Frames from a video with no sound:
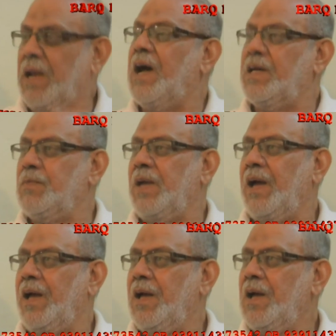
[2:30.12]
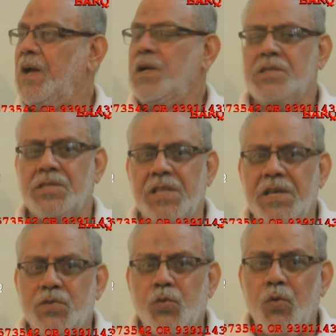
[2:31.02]
Why? It's only because of
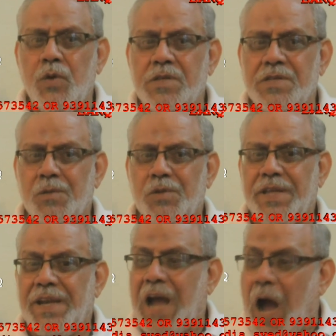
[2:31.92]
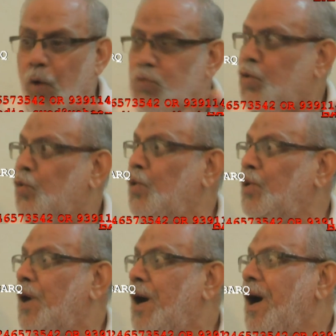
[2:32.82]
the interest it's created.
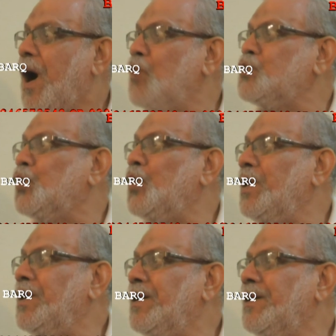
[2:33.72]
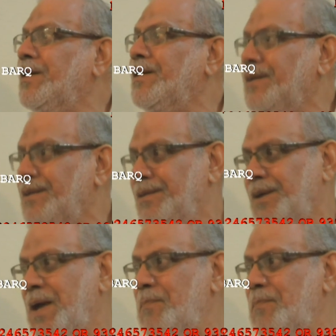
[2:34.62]
It's a manly game in